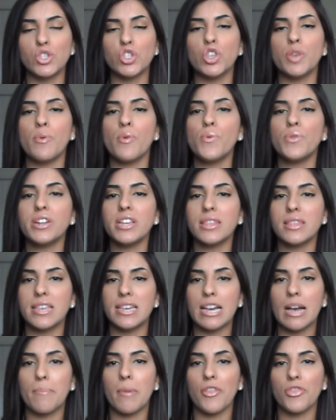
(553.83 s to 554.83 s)
So you don't want to
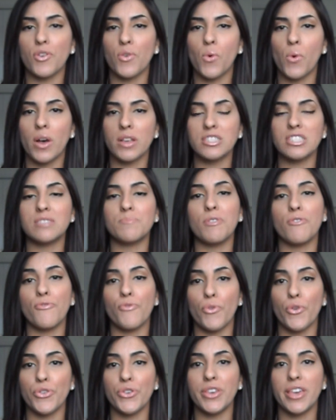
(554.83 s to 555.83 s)
think about the questions
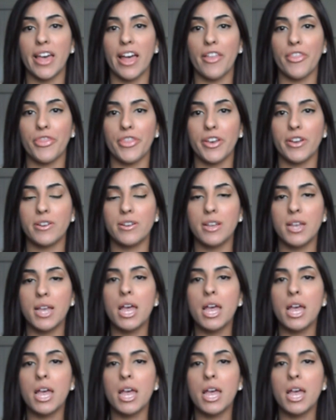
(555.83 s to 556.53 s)
before you get there,